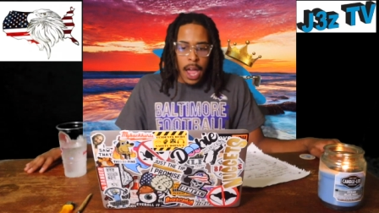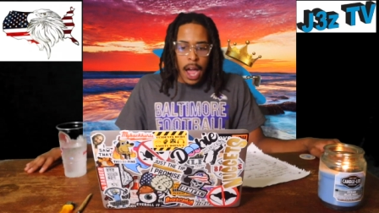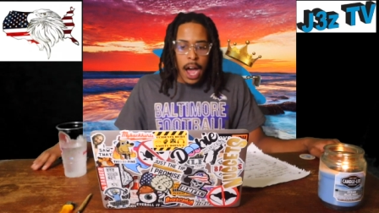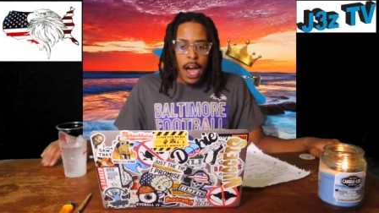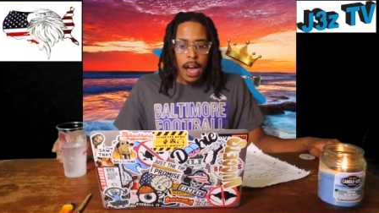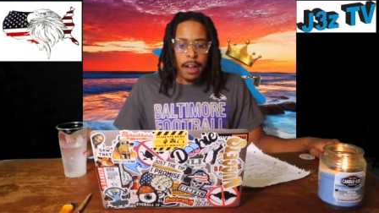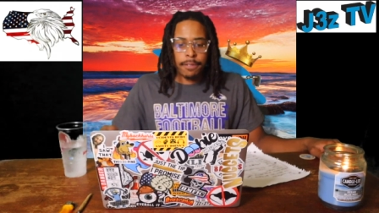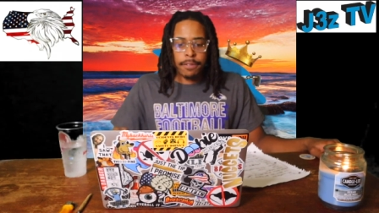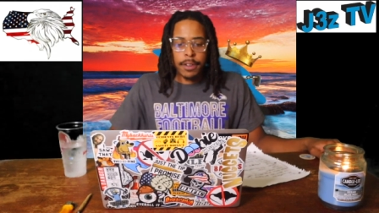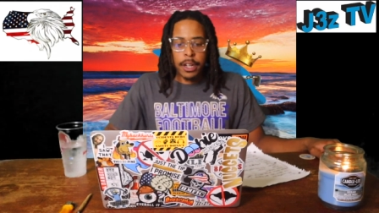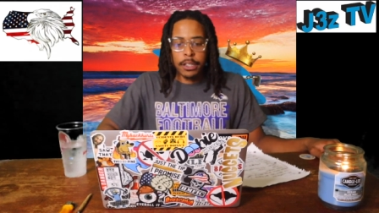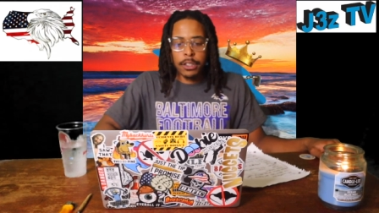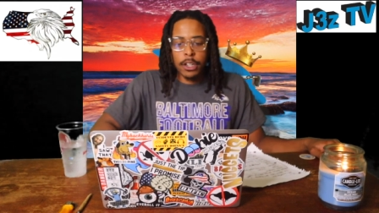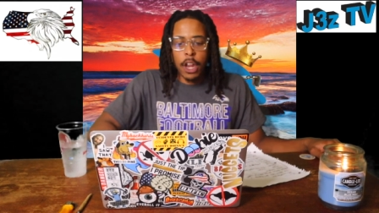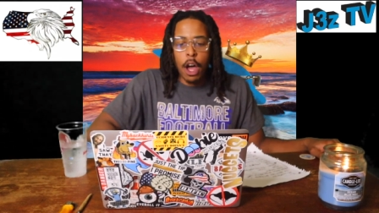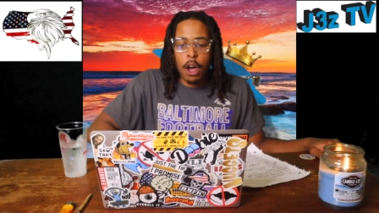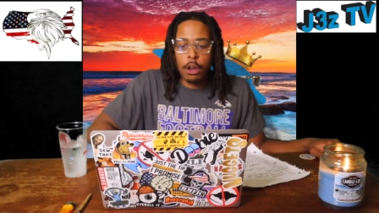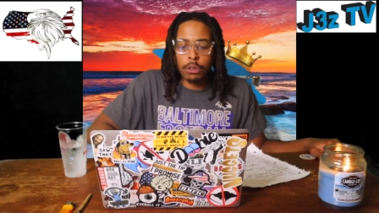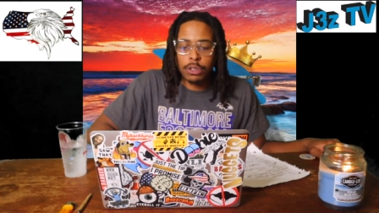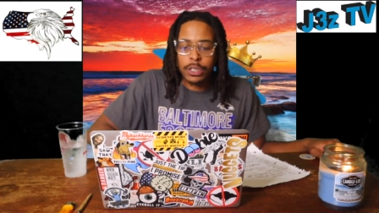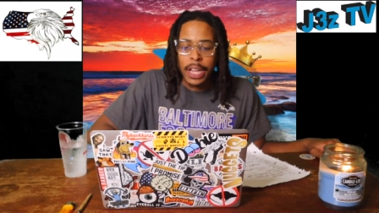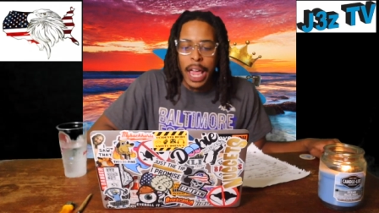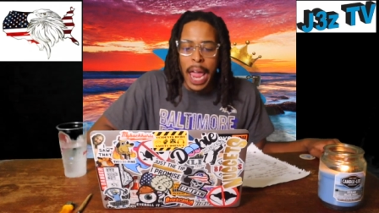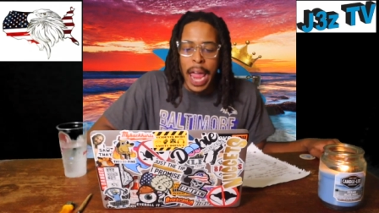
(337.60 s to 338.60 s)
Of
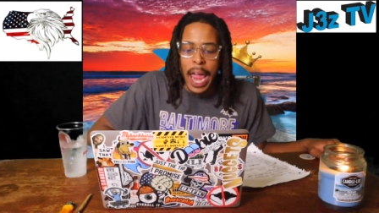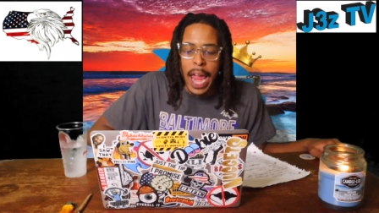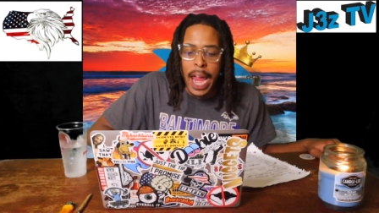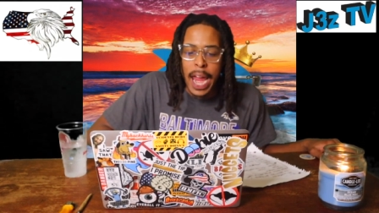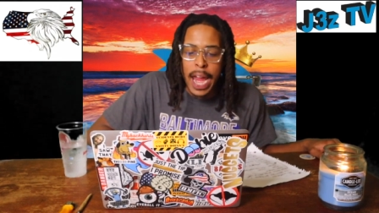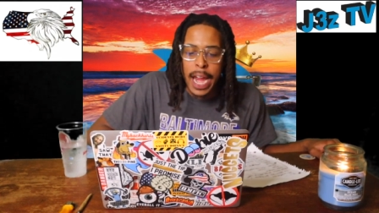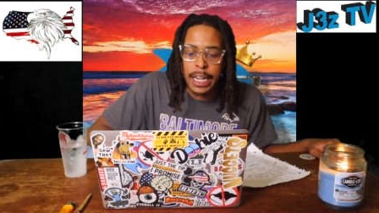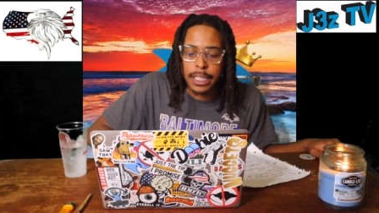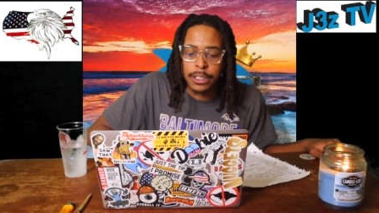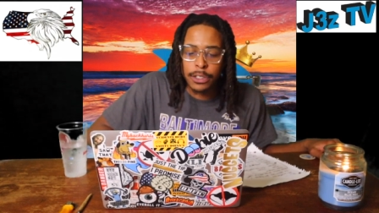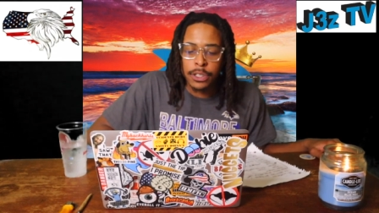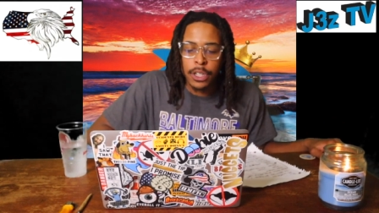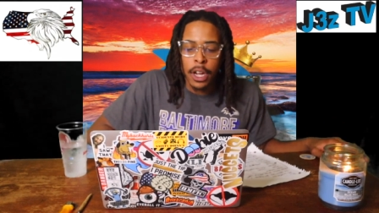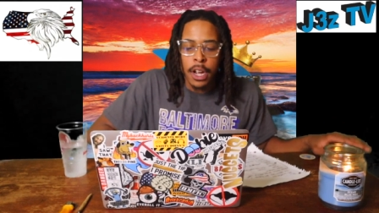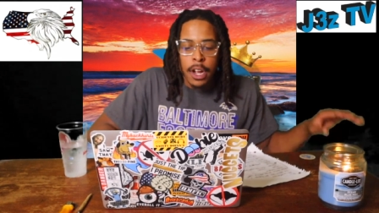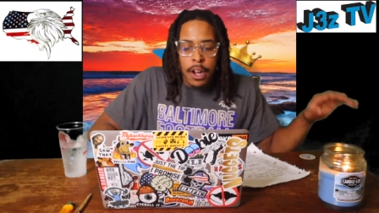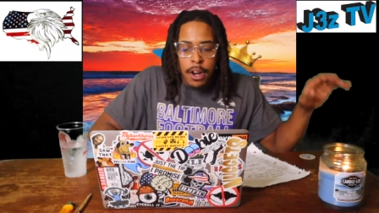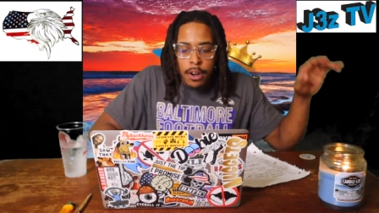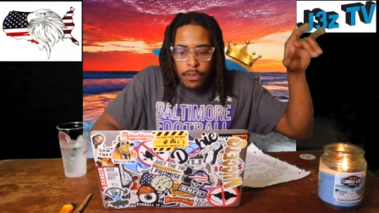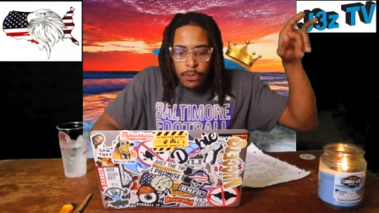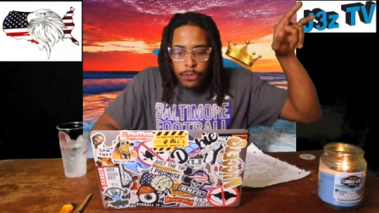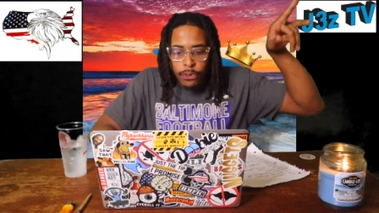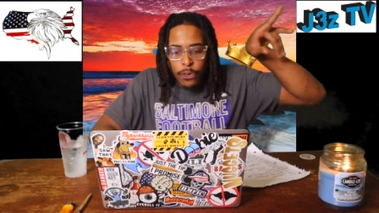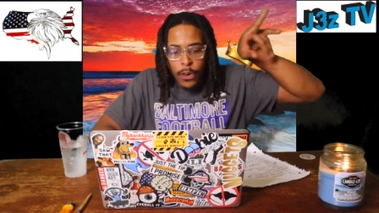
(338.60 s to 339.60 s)
those aged
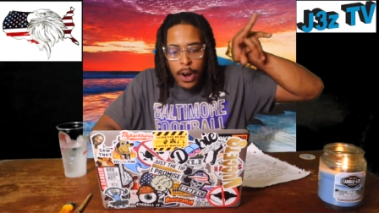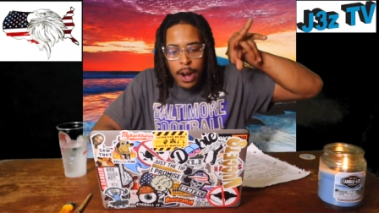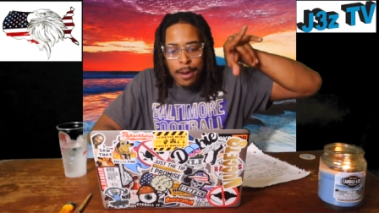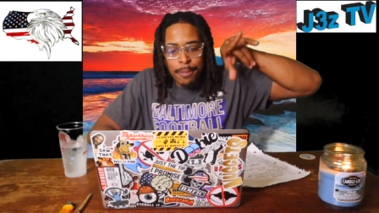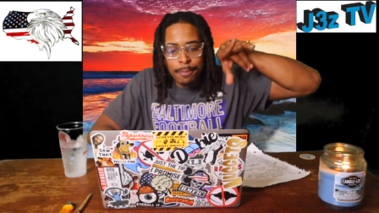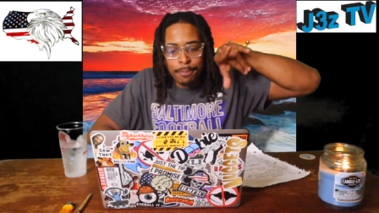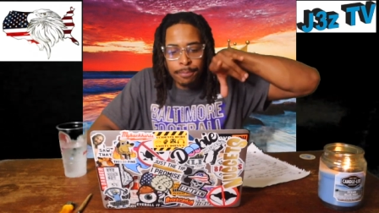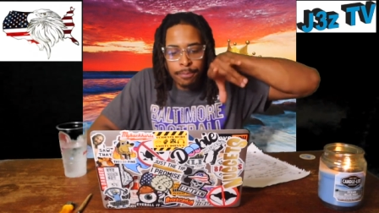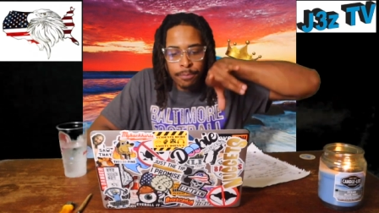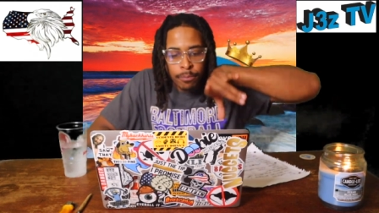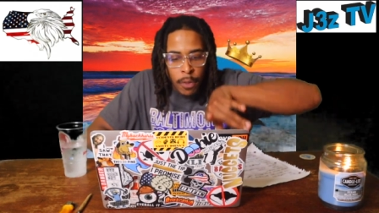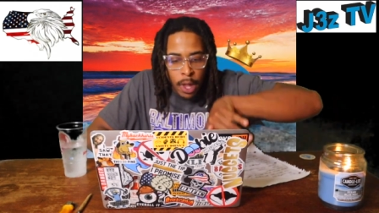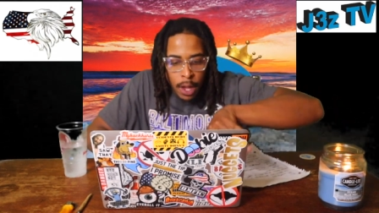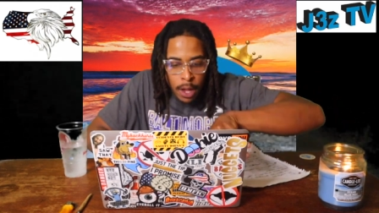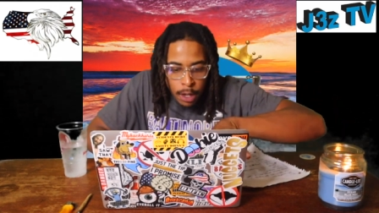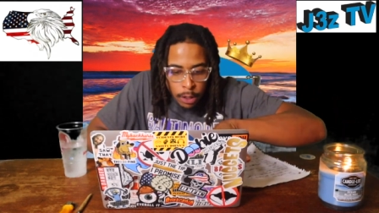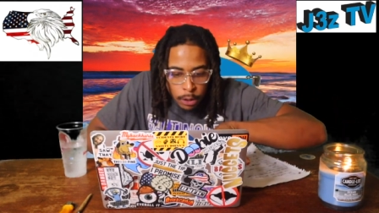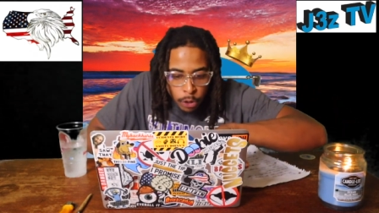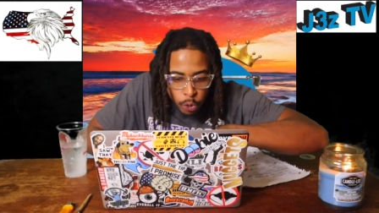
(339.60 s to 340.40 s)
from